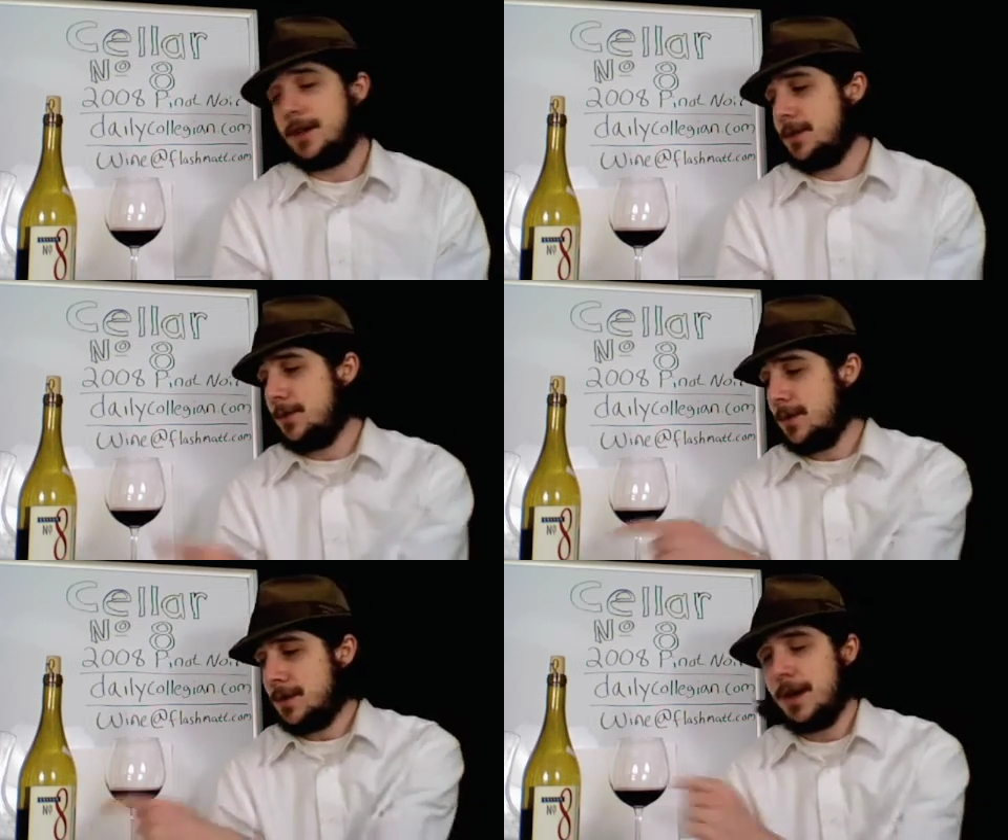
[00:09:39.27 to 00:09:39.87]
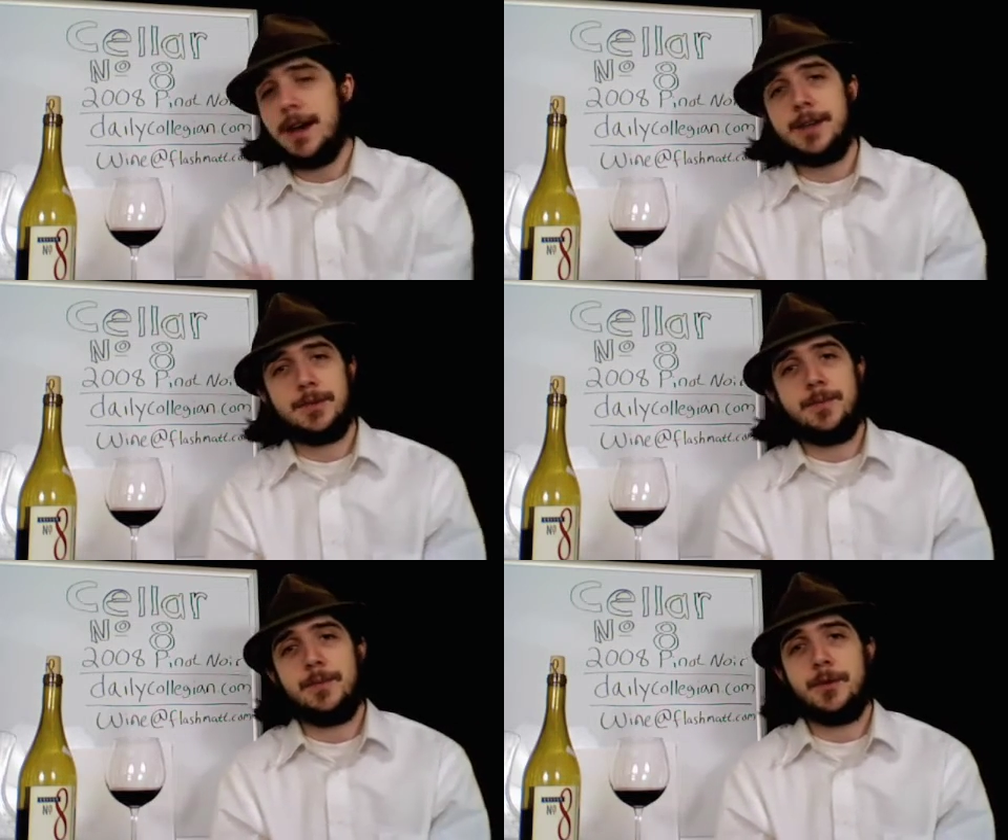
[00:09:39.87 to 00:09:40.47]
That's who these
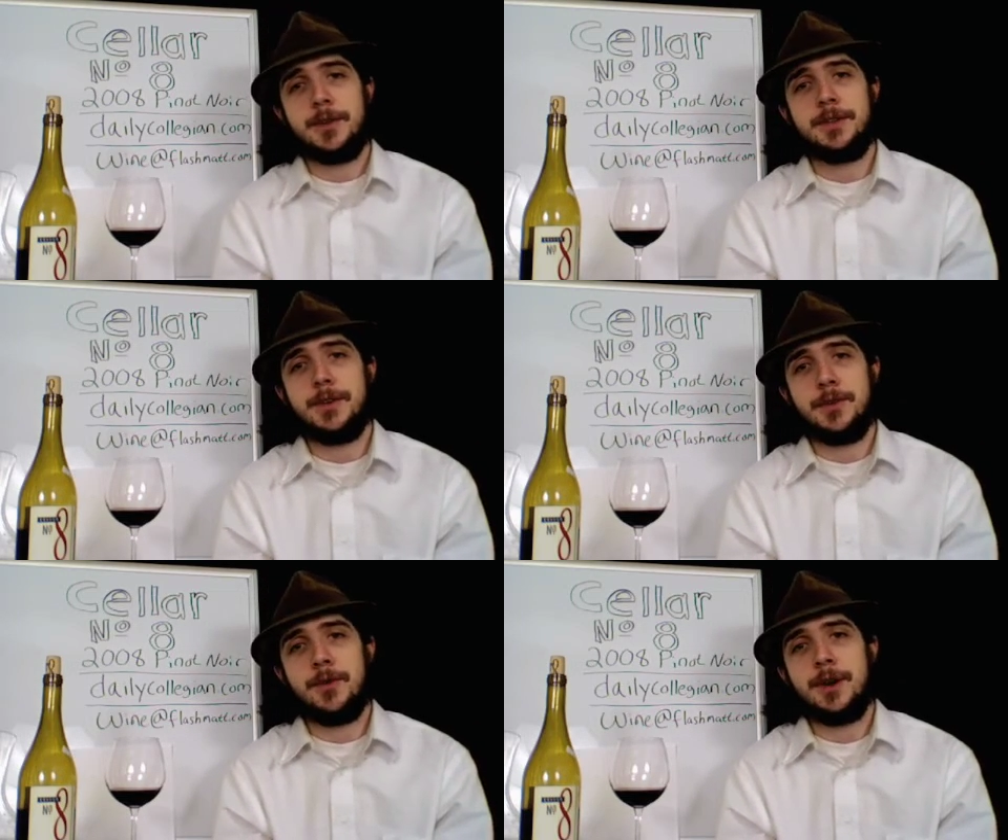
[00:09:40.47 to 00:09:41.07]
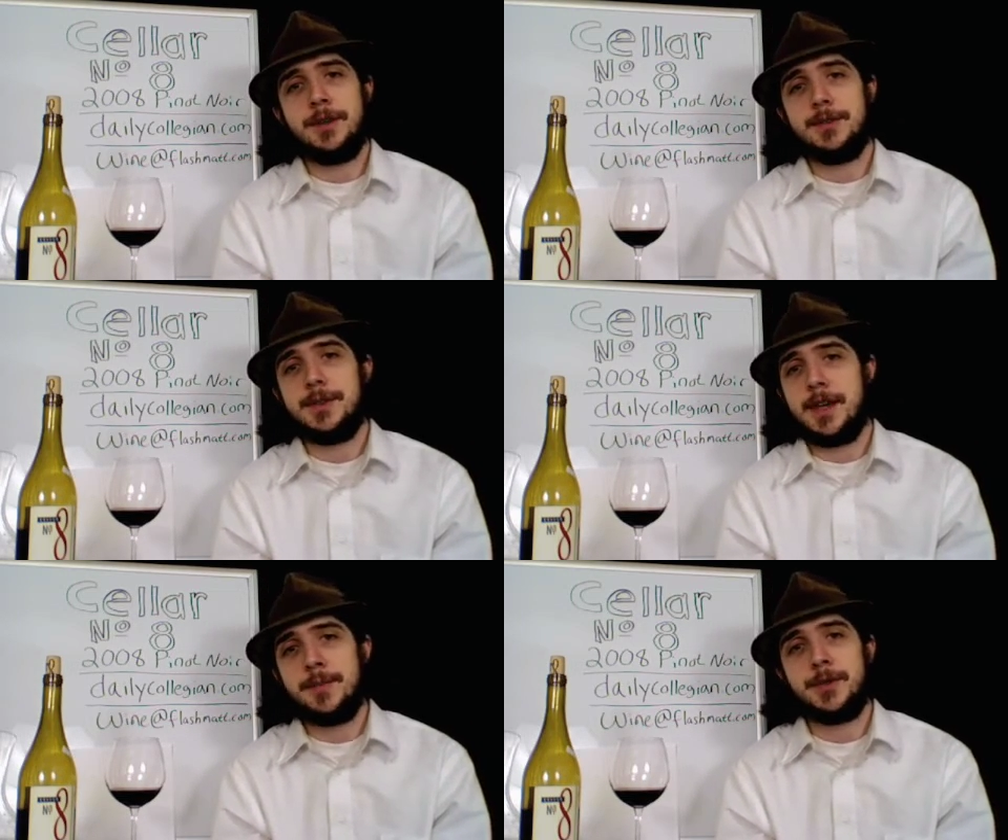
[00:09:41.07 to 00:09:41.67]
guys want to sell their wine to, is
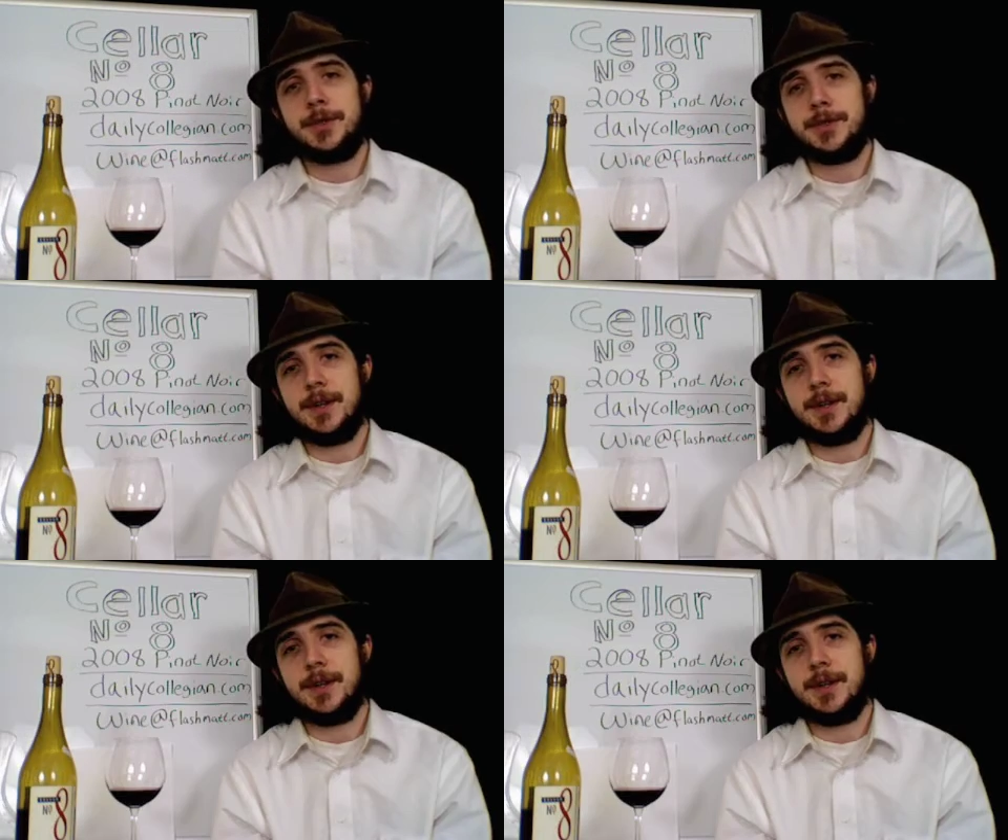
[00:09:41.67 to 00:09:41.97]
the amateurs,